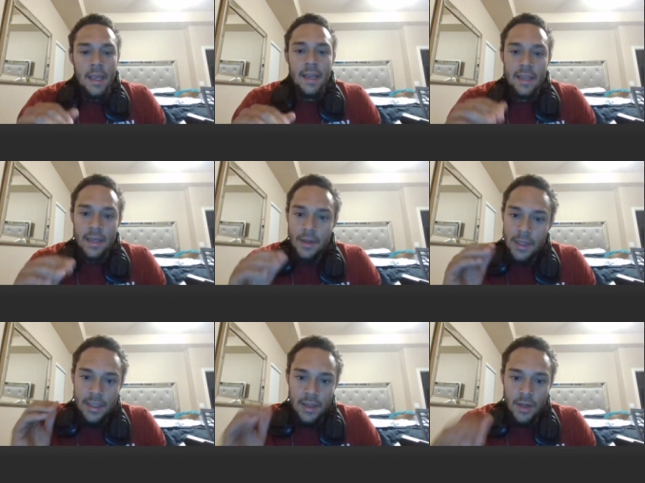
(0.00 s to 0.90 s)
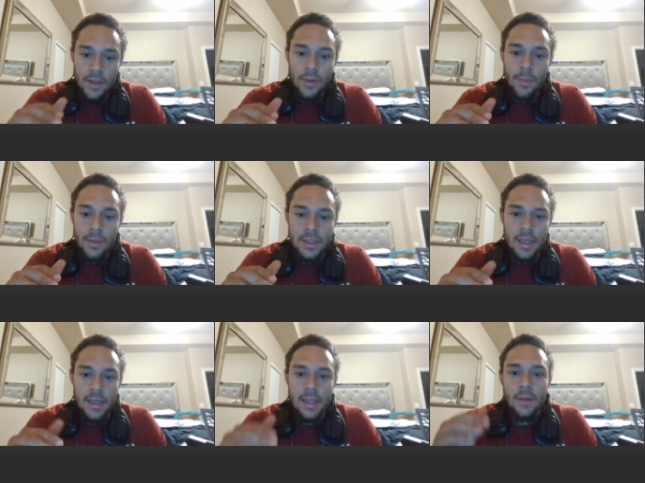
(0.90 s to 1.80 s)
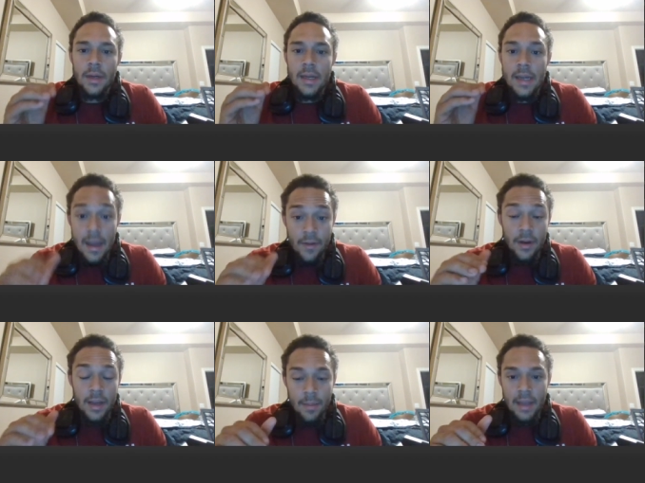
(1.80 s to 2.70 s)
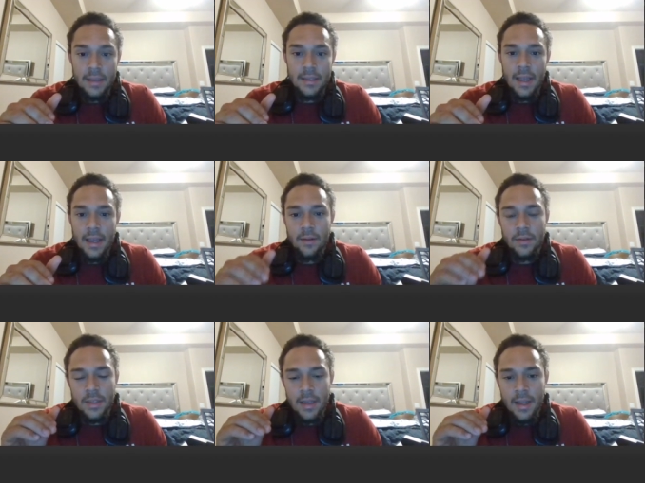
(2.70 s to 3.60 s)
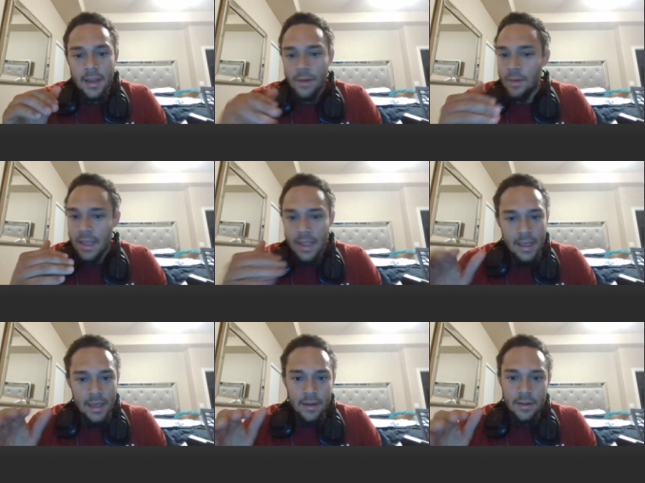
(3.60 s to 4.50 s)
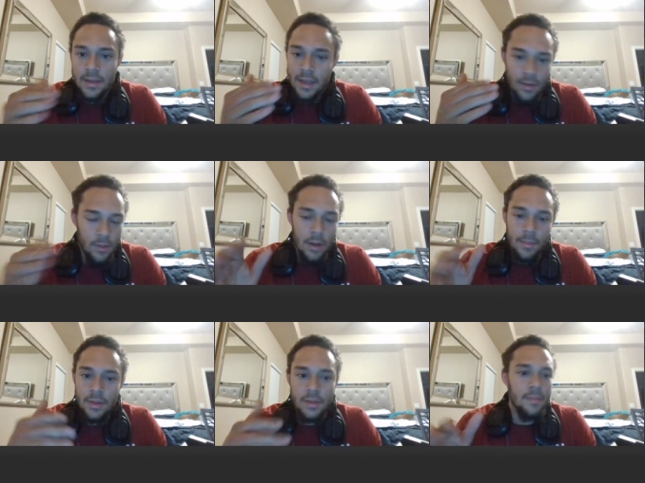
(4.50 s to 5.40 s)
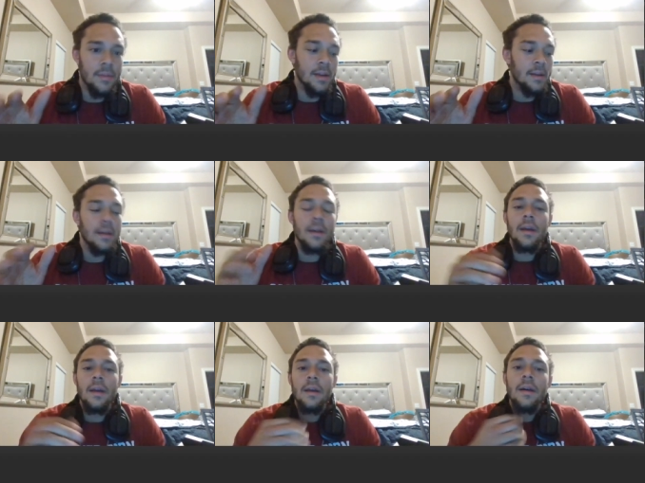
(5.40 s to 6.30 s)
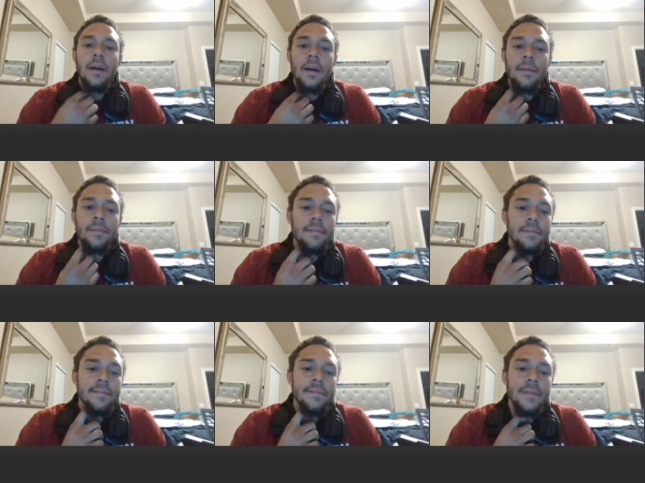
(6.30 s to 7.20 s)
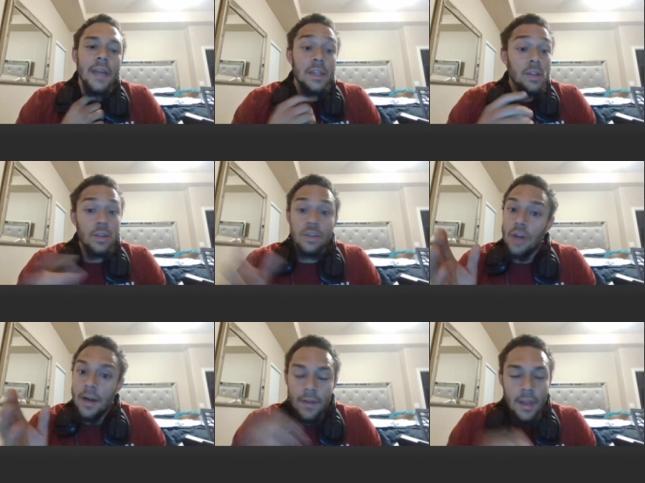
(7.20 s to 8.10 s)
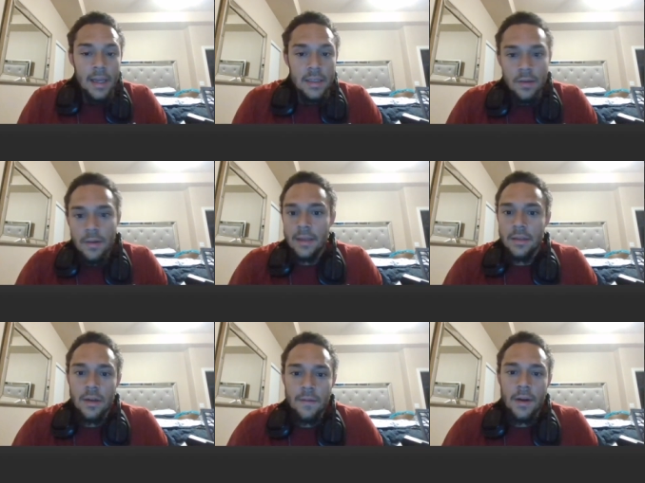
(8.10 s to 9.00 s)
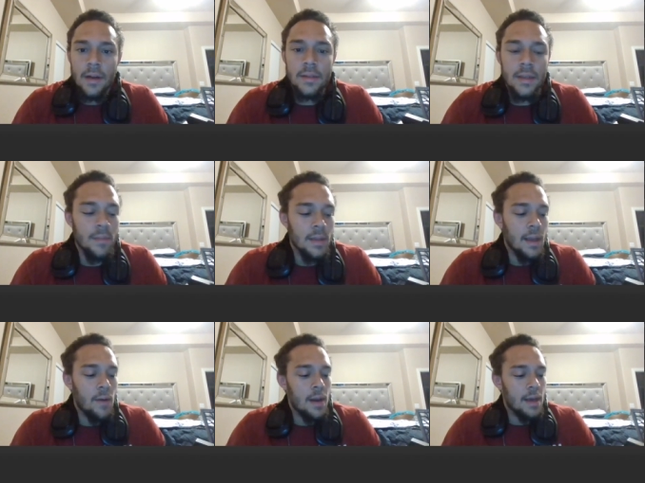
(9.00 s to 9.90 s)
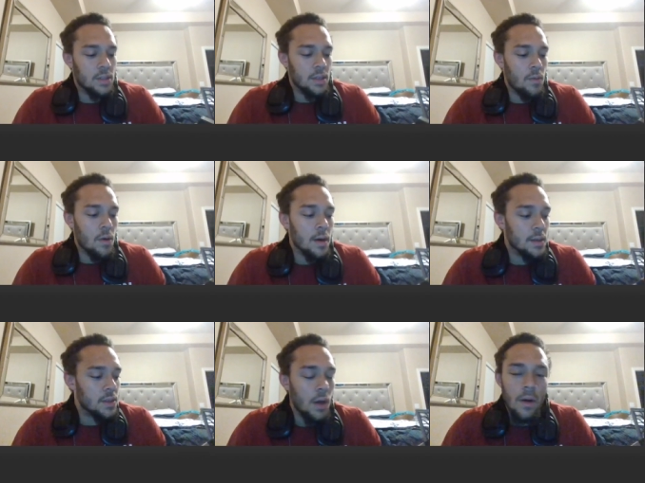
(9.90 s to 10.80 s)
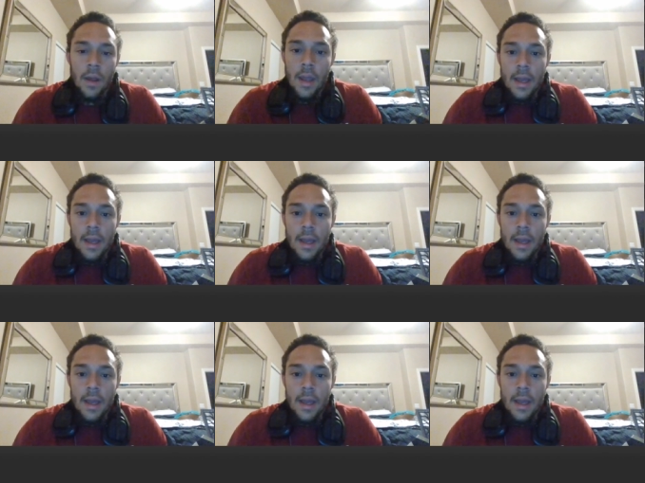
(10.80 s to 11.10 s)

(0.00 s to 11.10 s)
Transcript: And then it would get to 33% and it would never get past that. It would say it would end or say corrupt or something. Um, and I just look, try for the last two days to try to figure out something that would actually work. So